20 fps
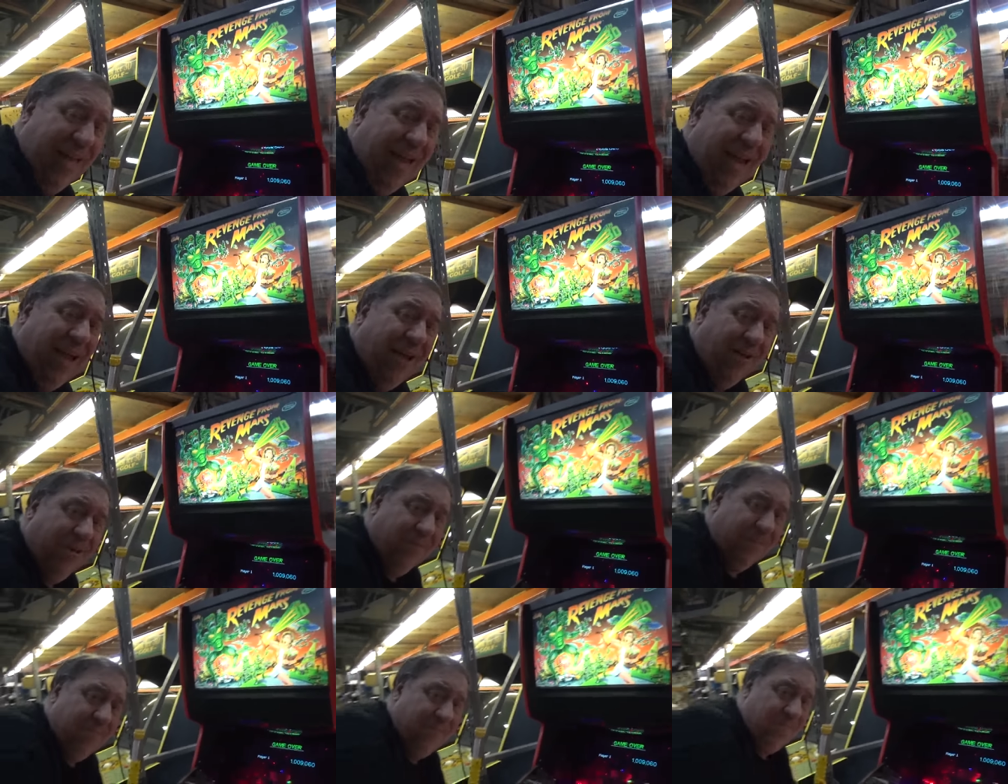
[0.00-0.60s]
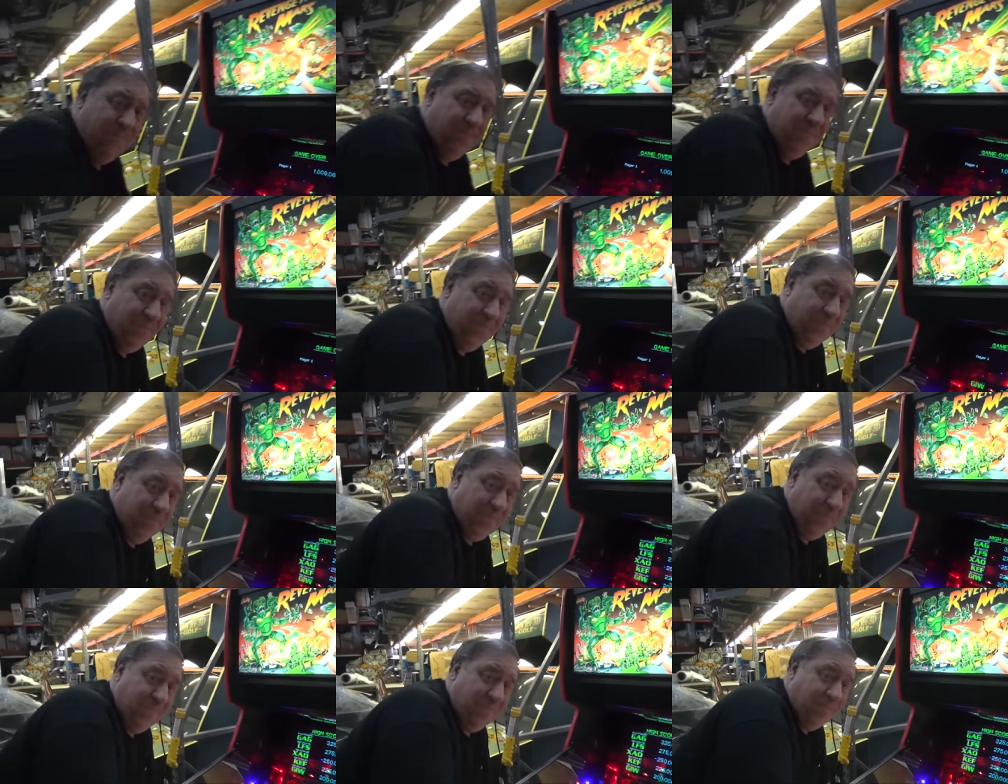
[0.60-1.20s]
now. Yes,
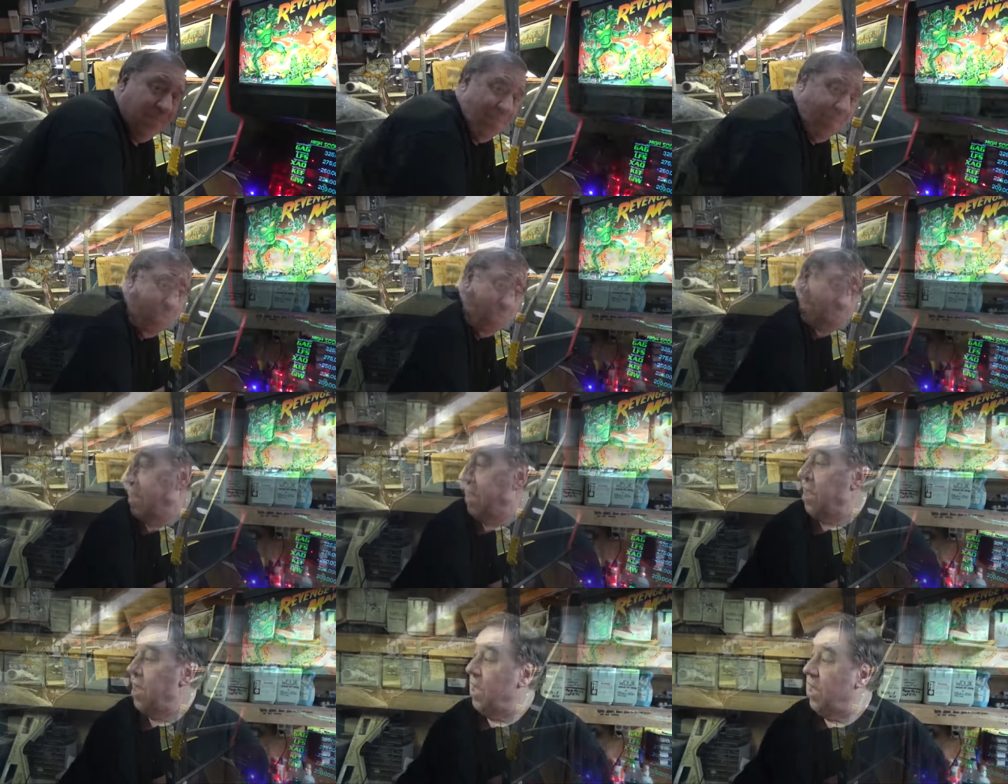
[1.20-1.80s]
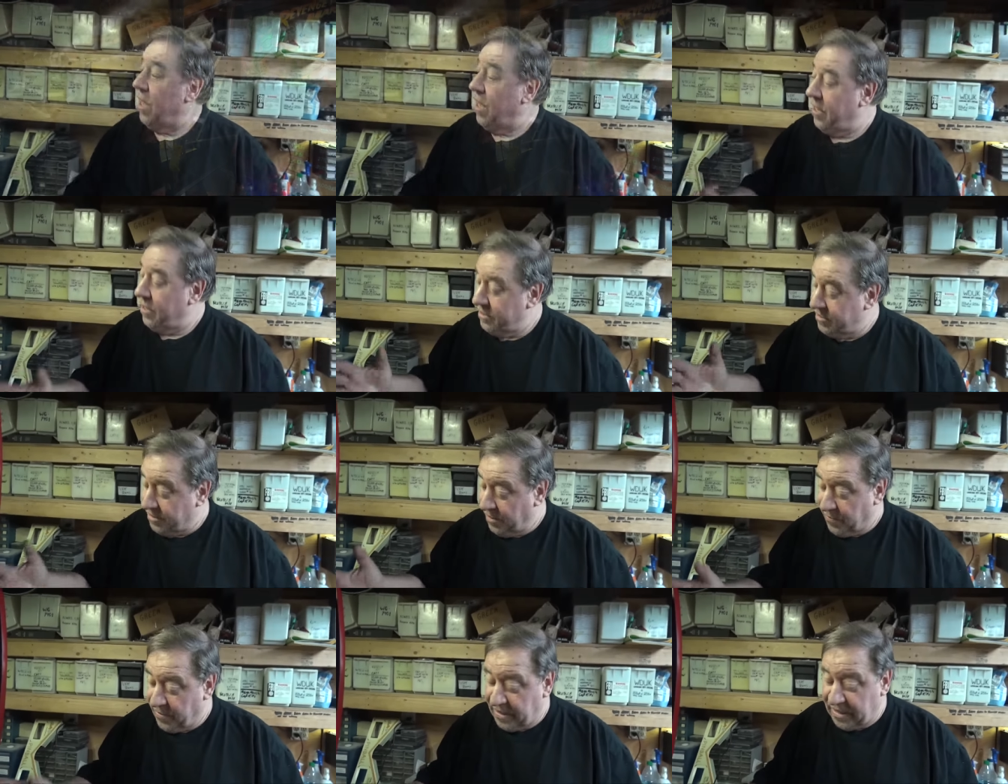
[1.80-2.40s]
please.
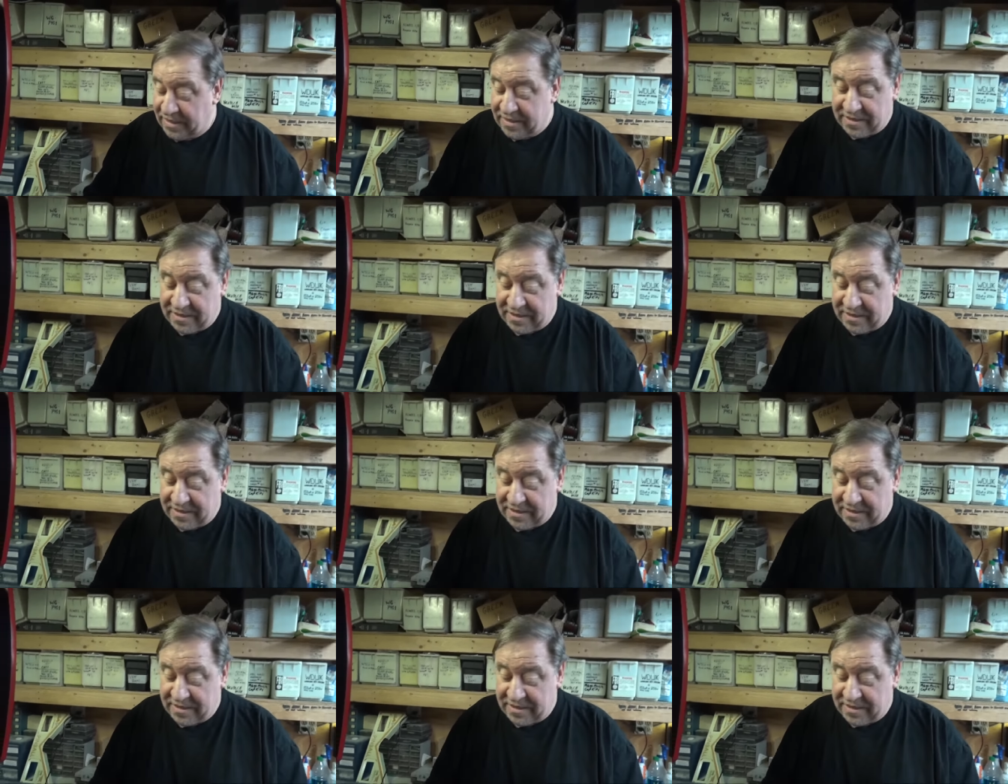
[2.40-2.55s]
Somebody